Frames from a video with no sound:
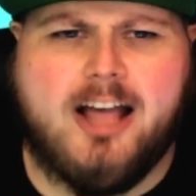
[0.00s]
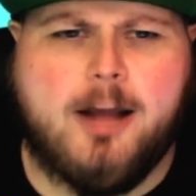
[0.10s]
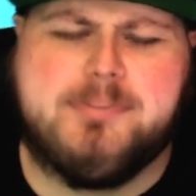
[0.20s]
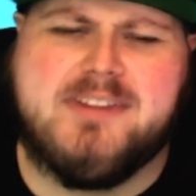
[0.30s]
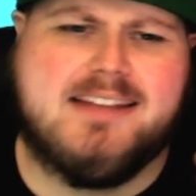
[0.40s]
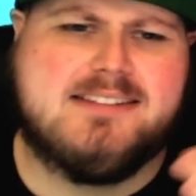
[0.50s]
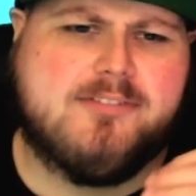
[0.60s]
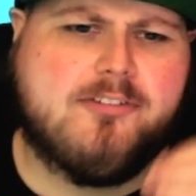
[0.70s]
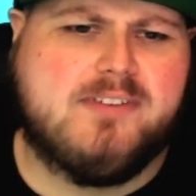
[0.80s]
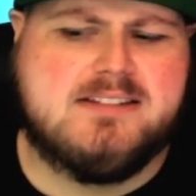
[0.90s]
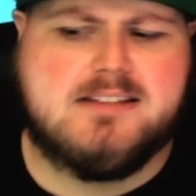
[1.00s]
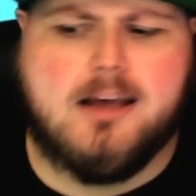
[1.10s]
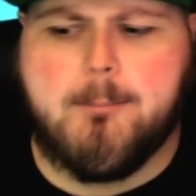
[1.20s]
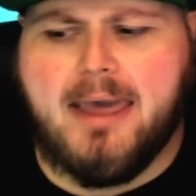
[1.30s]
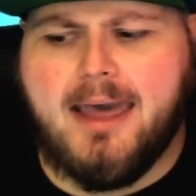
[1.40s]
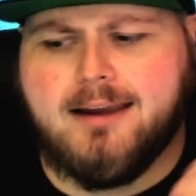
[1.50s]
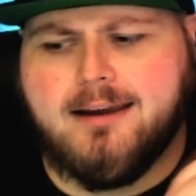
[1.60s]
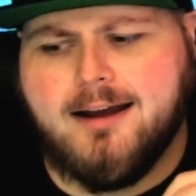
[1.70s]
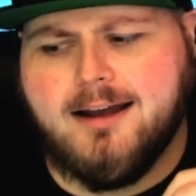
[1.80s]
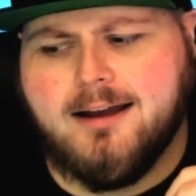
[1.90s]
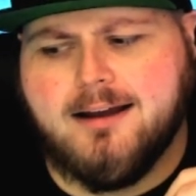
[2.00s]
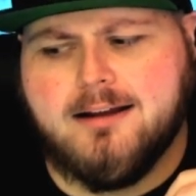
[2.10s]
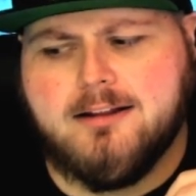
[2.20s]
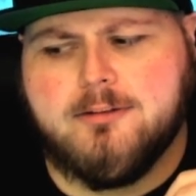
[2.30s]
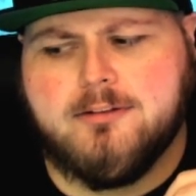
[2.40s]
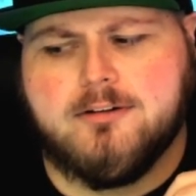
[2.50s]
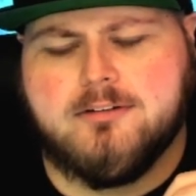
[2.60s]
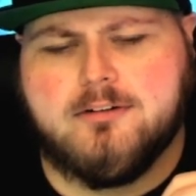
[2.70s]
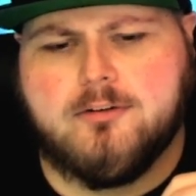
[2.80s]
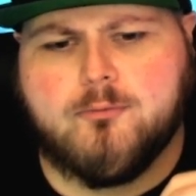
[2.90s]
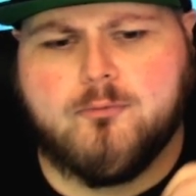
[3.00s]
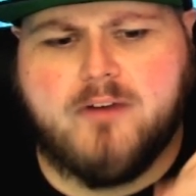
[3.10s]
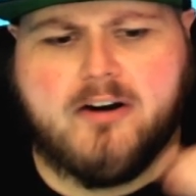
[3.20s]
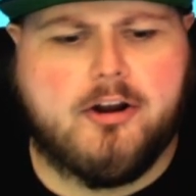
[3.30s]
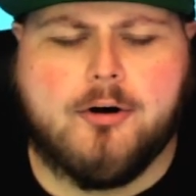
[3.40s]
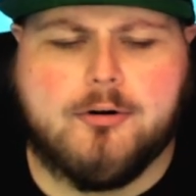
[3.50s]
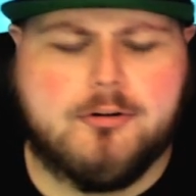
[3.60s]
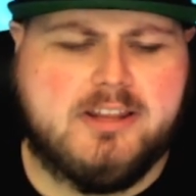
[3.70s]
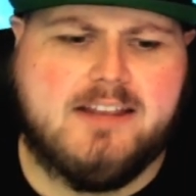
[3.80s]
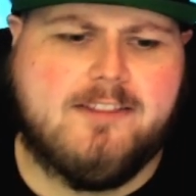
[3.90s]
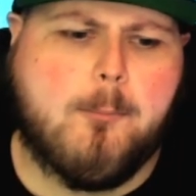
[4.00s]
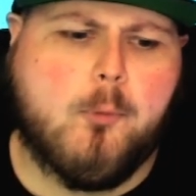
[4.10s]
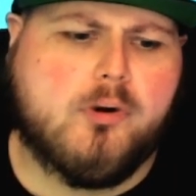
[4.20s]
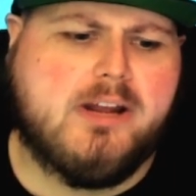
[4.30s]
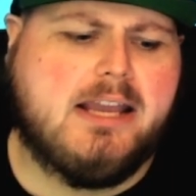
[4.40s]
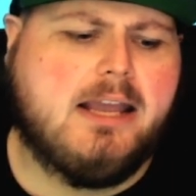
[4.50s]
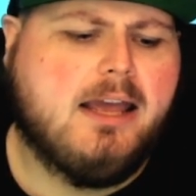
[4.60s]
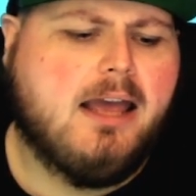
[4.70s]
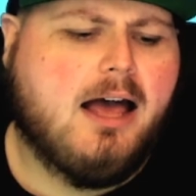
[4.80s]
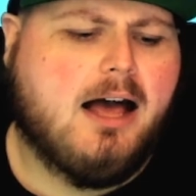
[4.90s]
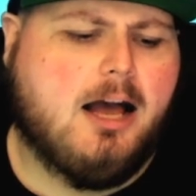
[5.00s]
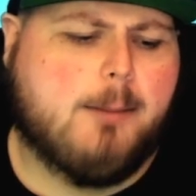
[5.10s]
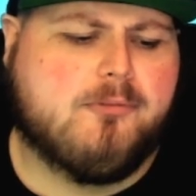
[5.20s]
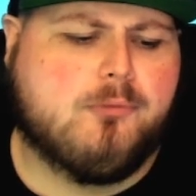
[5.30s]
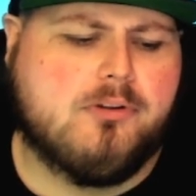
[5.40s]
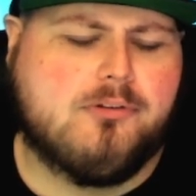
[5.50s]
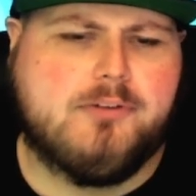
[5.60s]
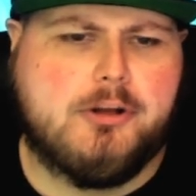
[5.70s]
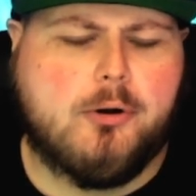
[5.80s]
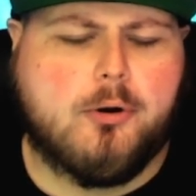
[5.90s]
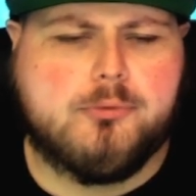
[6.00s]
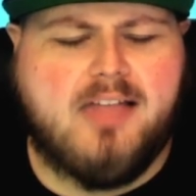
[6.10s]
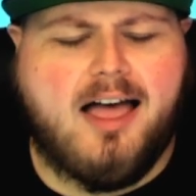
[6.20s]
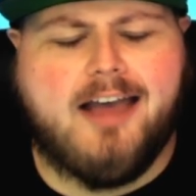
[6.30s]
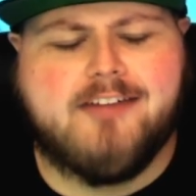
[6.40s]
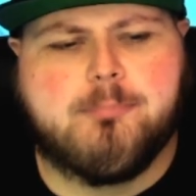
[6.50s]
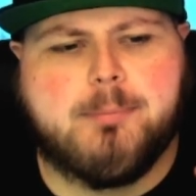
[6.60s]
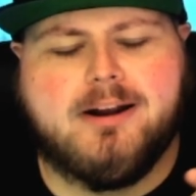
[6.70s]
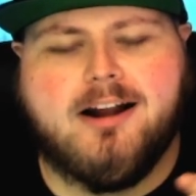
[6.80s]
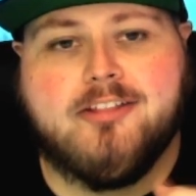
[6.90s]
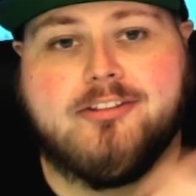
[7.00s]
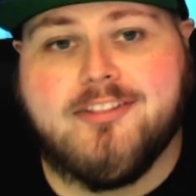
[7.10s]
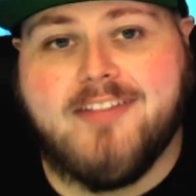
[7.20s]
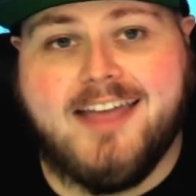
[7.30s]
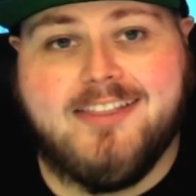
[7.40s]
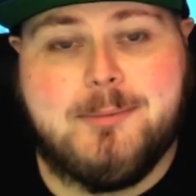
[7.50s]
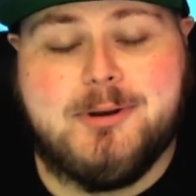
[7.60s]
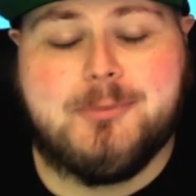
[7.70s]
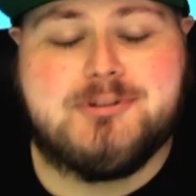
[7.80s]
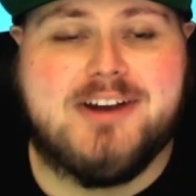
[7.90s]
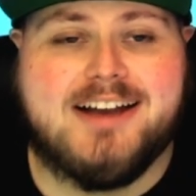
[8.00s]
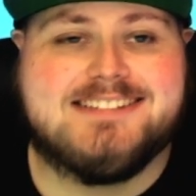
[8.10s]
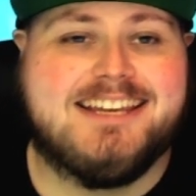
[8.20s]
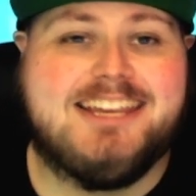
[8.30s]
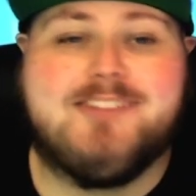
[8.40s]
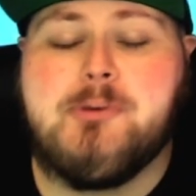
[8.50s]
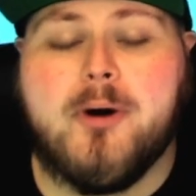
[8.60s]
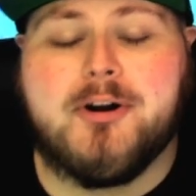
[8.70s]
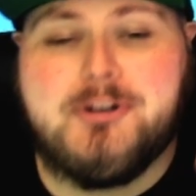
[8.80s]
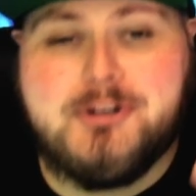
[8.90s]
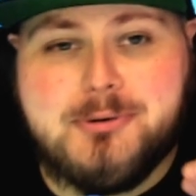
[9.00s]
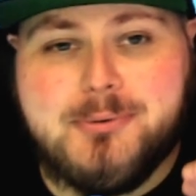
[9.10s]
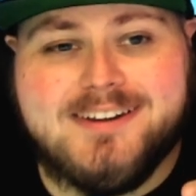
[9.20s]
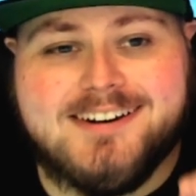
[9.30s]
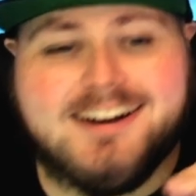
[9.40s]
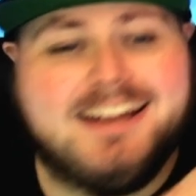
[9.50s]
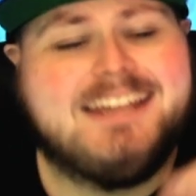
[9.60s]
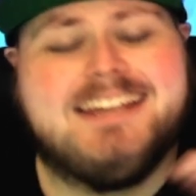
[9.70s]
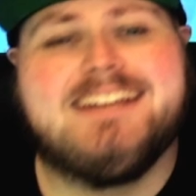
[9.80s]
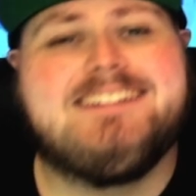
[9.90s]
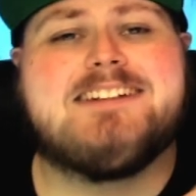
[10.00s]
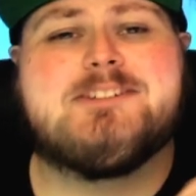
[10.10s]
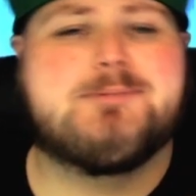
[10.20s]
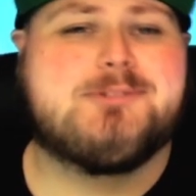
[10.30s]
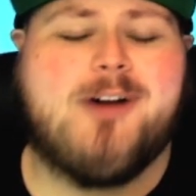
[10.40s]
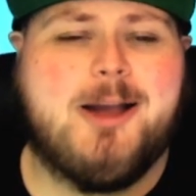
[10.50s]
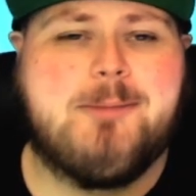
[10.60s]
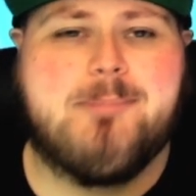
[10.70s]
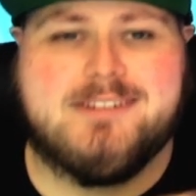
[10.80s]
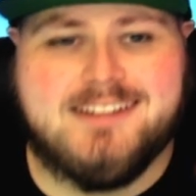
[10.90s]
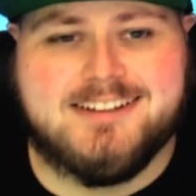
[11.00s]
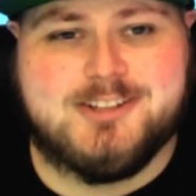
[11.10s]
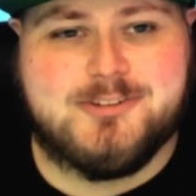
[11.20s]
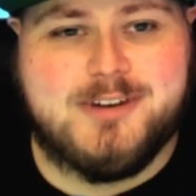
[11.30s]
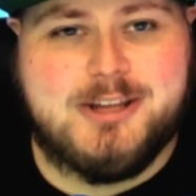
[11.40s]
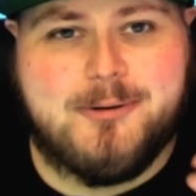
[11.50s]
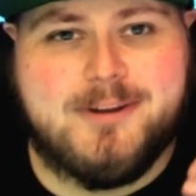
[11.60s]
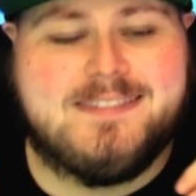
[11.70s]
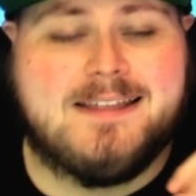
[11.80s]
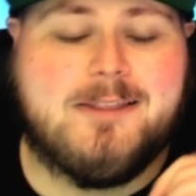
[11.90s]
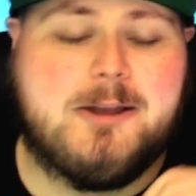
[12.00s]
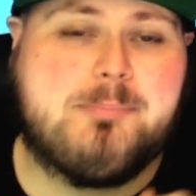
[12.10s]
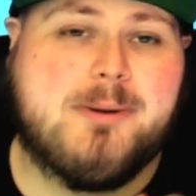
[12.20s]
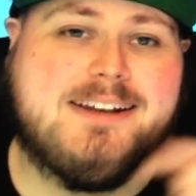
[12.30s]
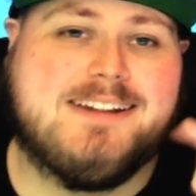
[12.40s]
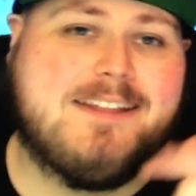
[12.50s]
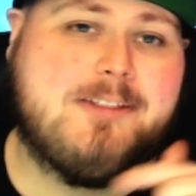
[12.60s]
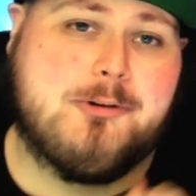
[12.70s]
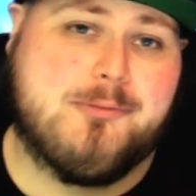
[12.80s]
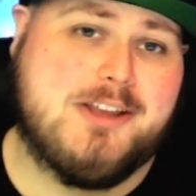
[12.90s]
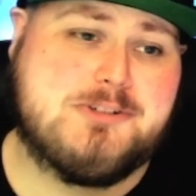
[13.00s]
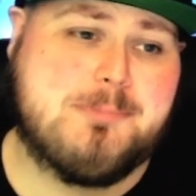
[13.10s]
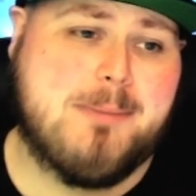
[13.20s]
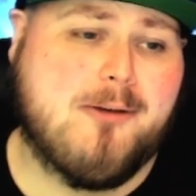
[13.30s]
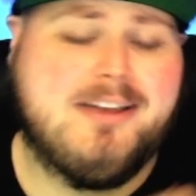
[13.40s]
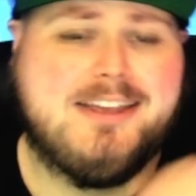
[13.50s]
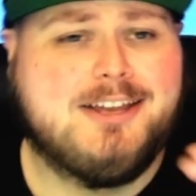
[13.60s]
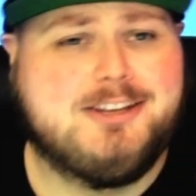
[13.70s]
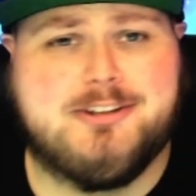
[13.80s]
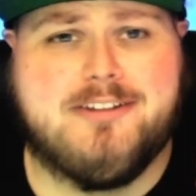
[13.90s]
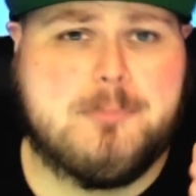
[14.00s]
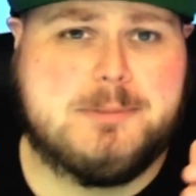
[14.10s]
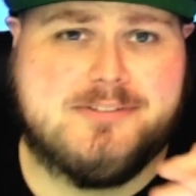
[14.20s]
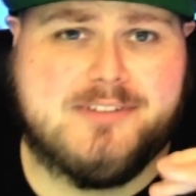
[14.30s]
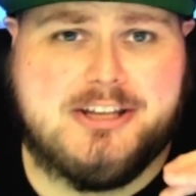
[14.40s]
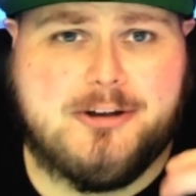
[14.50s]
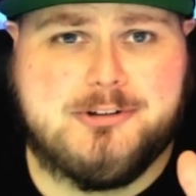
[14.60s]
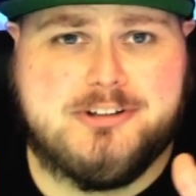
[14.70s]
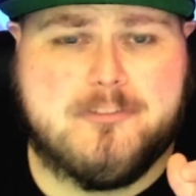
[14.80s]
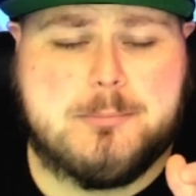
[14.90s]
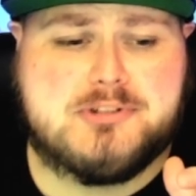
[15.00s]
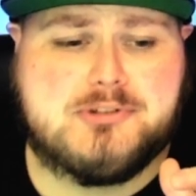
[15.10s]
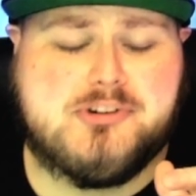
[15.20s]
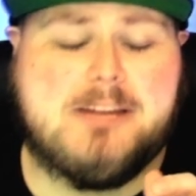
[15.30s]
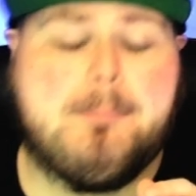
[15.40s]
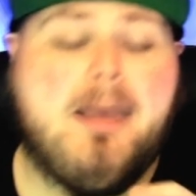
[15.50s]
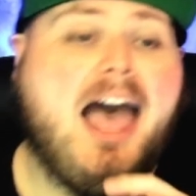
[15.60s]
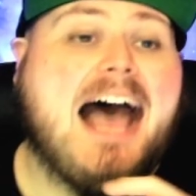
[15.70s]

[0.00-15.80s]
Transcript: updates, if the feeds come back, uh, very early in the morning, uh, before this video goes live. But other than that, let me know what you guys think. If you are new here, hit that subscribe button. You like this video, hit that like button, hit that notification bell. You'll never miss a video. You'll never miss a stream.